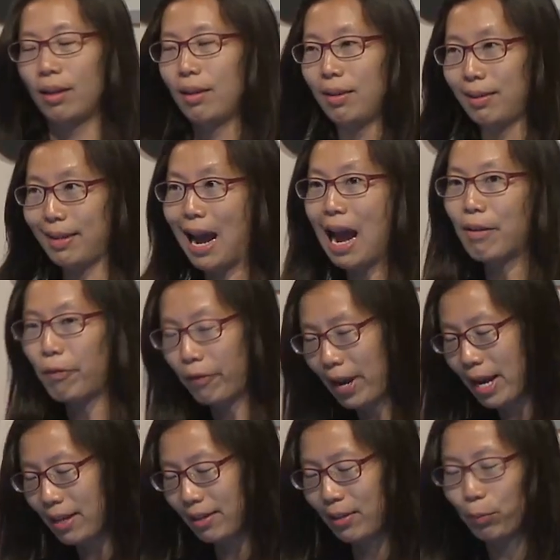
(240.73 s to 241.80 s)
Sad
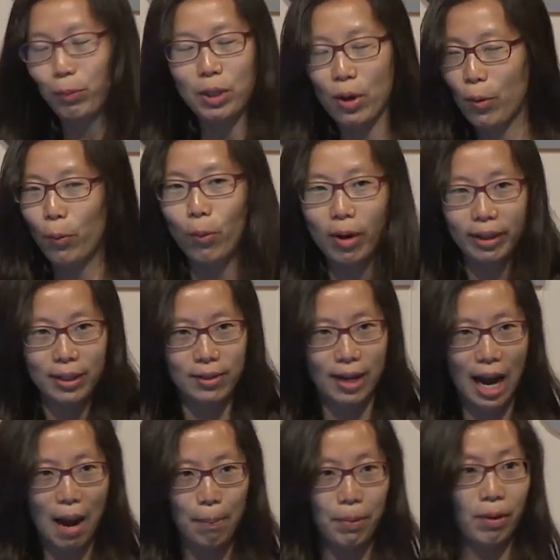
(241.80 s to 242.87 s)
face. We don't want that to
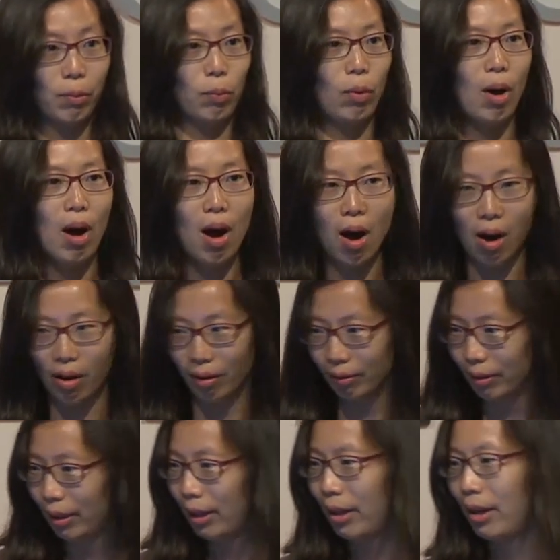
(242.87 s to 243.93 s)
happen.
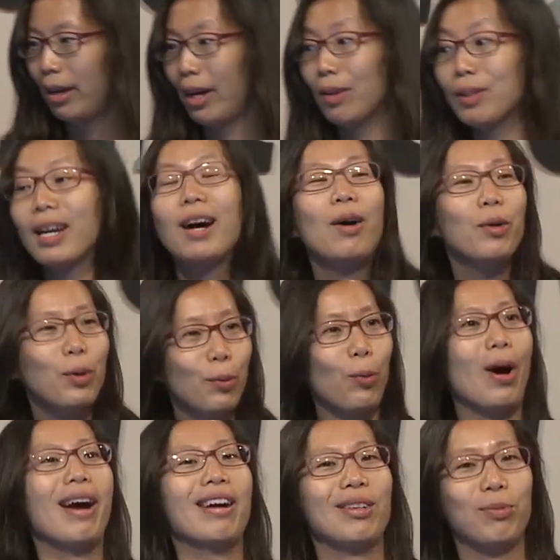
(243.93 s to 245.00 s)
Wrong. I'll tell you
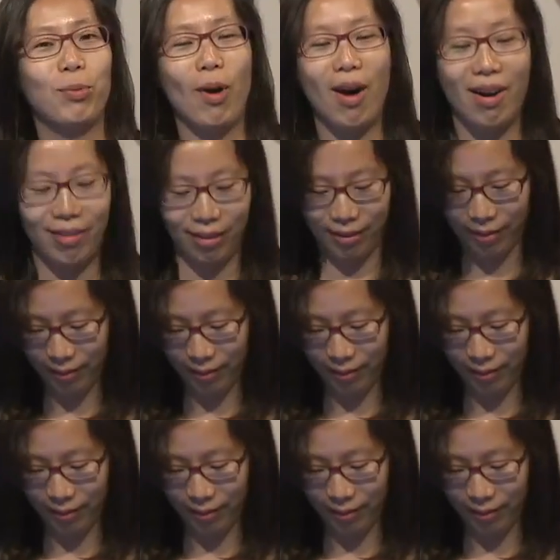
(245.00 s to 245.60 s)
why it's wrong.